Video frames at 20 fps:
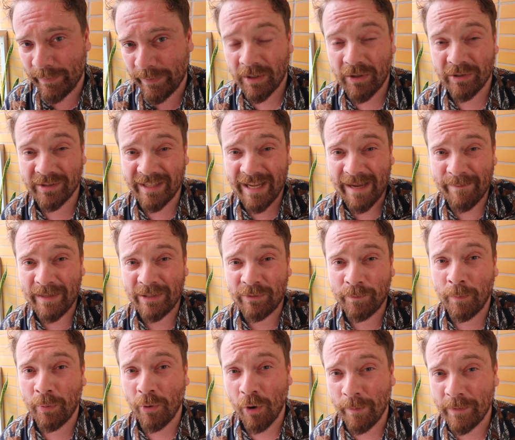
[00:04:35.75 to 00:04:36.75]
Because let me
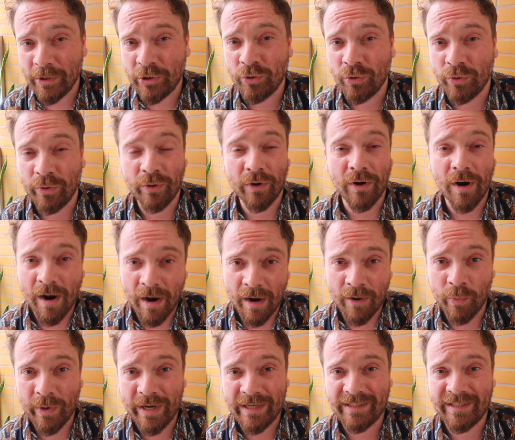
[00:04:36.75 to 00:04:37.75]
promise you, there are
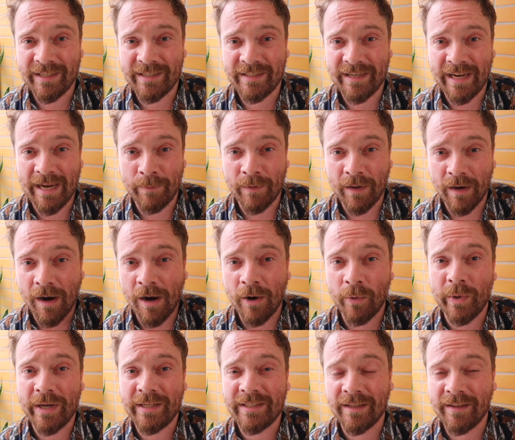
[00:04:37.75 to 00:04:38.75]
ways to escape. There are
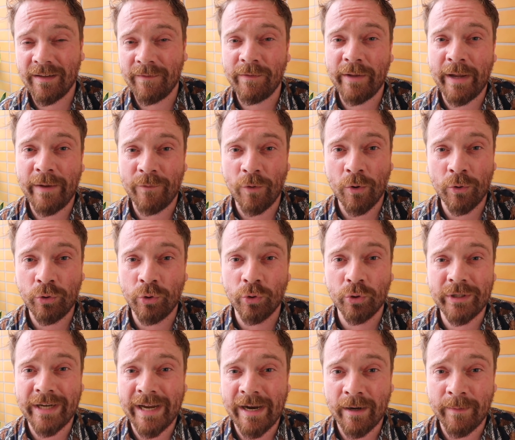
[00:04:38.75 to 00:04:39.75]
ways to live life on your
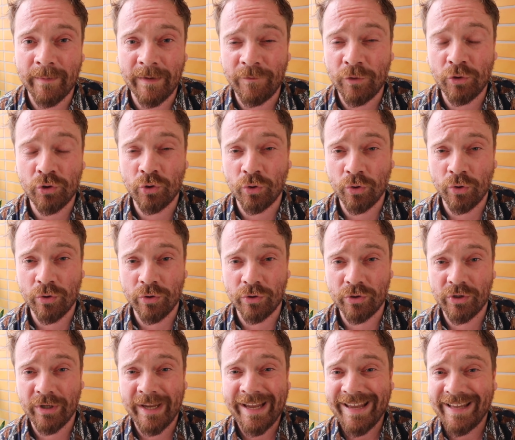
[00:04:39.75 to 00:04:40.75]
term. If you
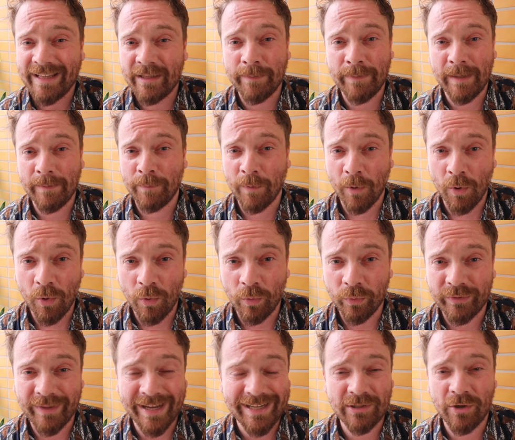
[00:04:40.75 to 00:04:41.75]
choose to be
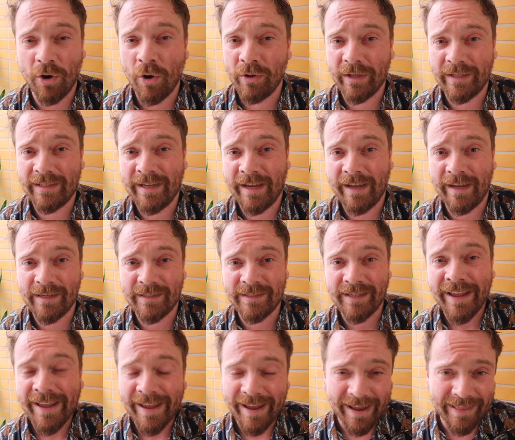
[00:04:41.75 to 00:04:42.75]
bold, that's all it takes.
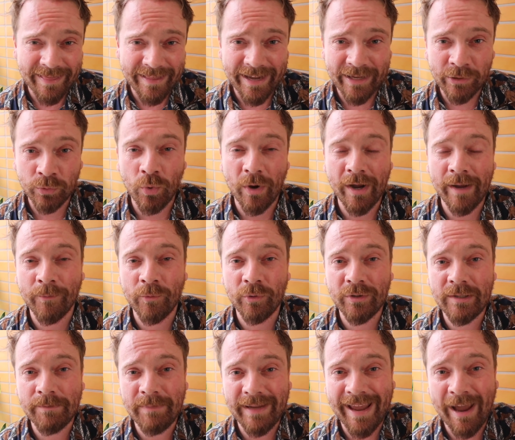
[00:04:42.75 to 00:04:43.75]
And that is what I'm going
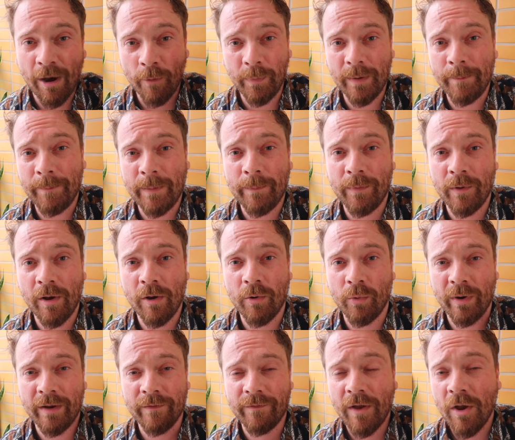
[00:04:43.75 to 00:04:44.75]
to be helping people out
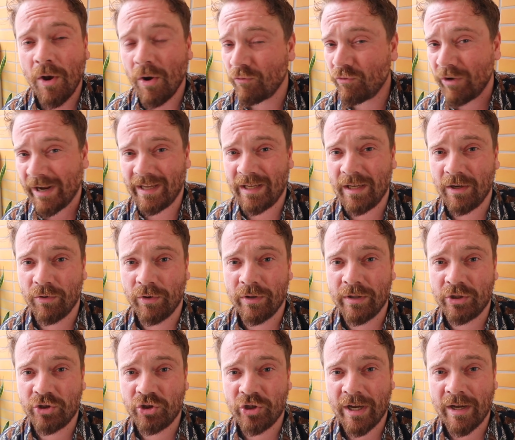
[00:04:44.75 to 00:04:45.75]
with right here on
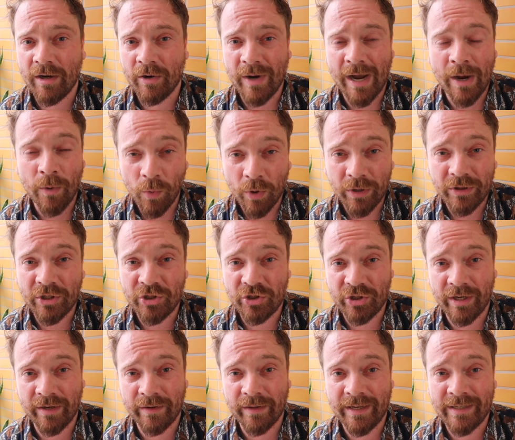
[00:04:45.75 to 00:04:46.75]
this channel. I want to
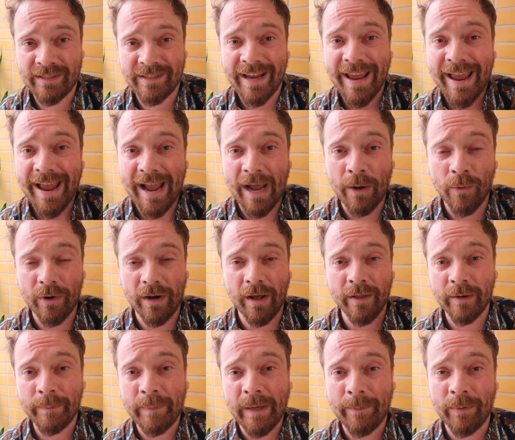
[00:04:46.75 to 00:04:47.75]
share this. I want
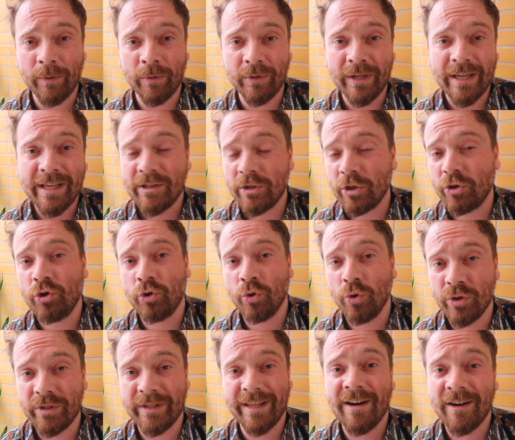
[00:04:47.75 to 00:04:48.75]
other people to
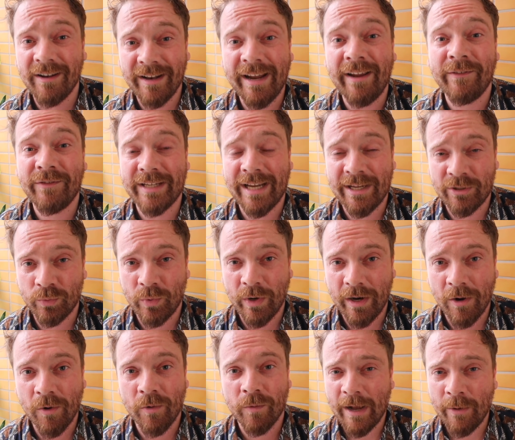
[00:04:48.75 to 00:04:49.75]
choose their lives as
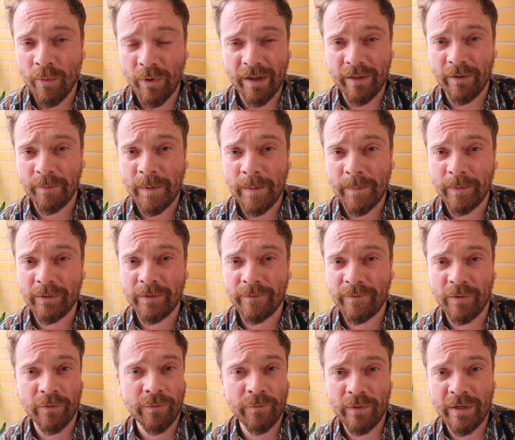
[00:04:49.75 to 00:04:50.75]
well. I want other people to
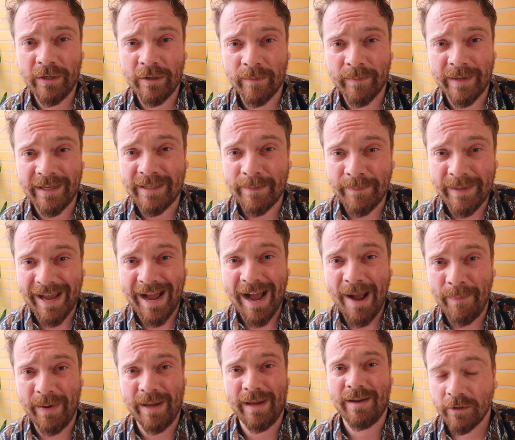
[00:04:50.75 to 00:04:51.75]
feel freedom and to be
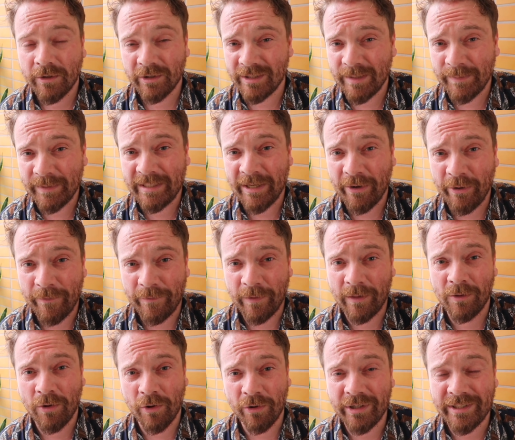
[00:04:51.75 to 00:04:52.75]
happy. Because let me tell you, for the
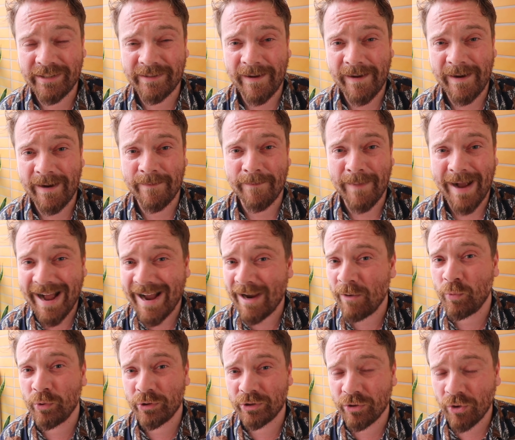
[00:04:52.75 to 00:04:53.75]
longest time, I
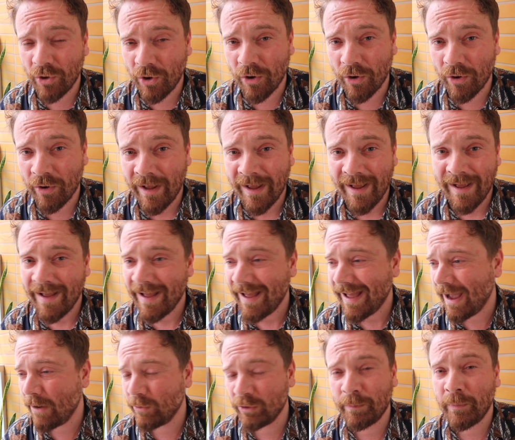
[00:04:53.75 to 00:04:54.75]
was not.
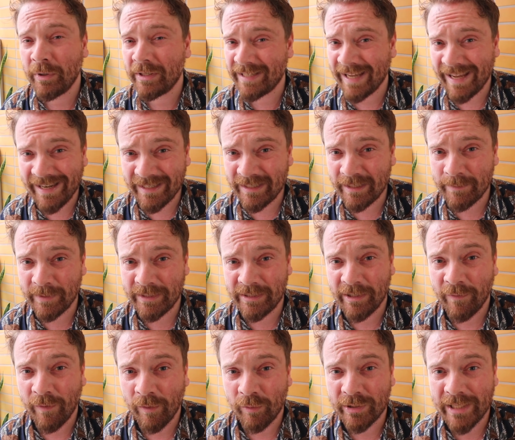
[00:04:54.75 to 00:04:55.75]
I was pretending to
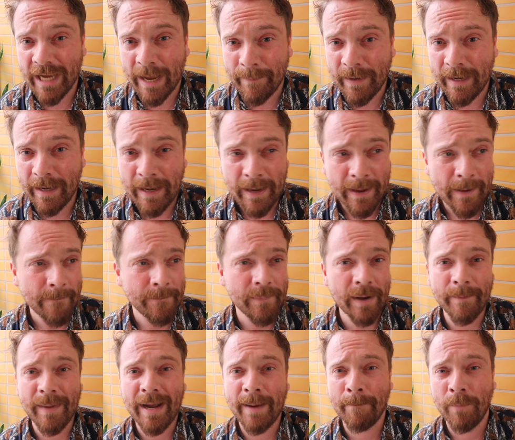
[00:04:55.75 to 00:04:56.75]
myself I was happy,
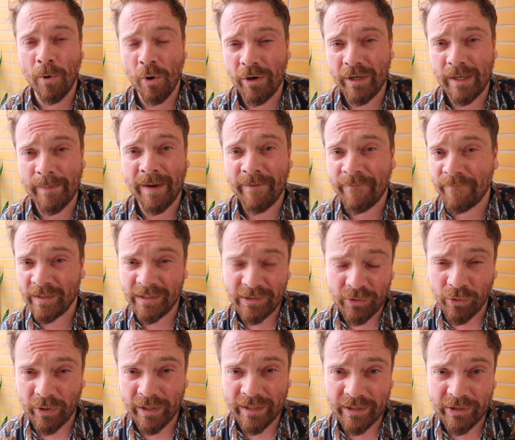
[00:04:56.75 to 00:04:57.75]
but my body, my
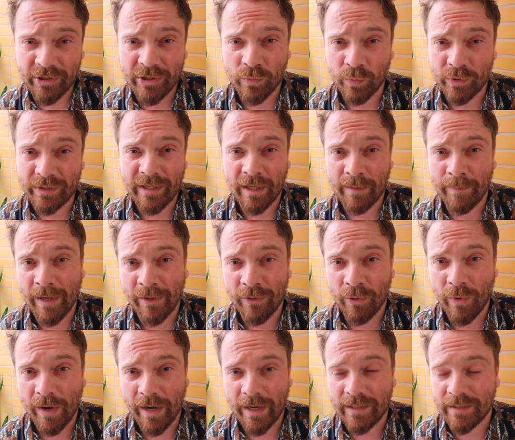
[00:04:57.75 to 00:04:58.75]
physical condition was telling me
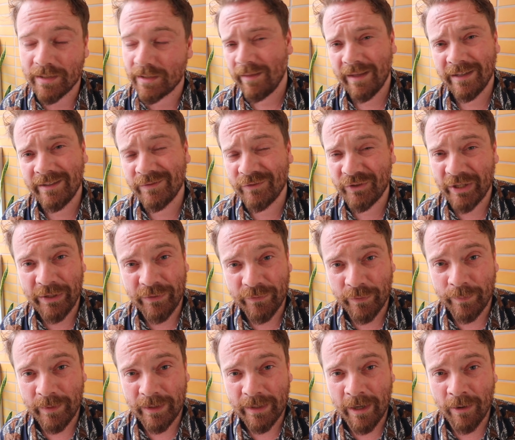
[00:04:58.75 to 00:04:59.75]
otherwise. Things have changed for
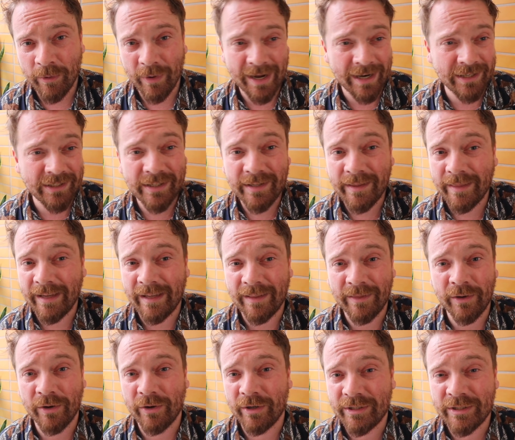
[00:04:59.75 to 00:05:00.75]
me now, and I just think
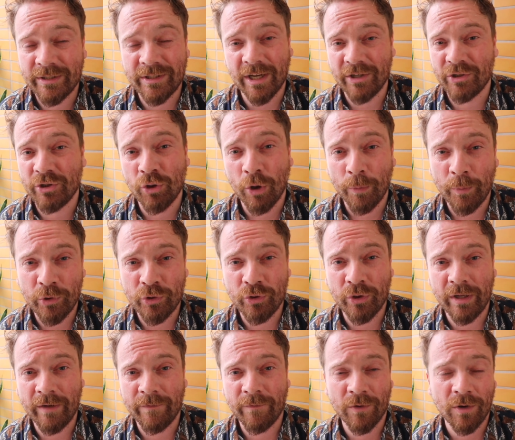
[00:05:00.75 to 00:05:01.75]
there is such an
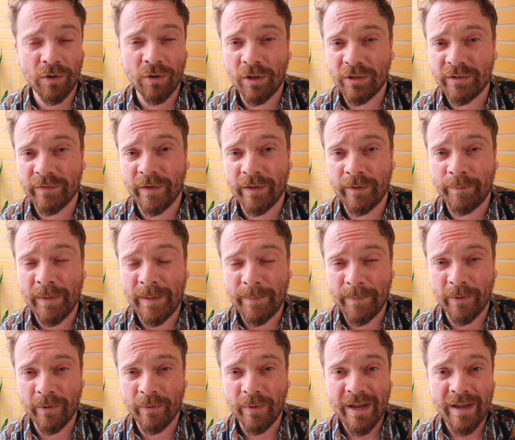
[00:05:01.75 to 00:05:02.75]
opportunity for lots of other
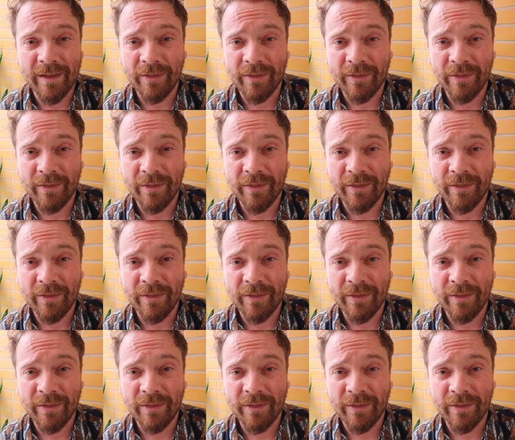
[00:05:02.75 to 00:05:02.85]
people.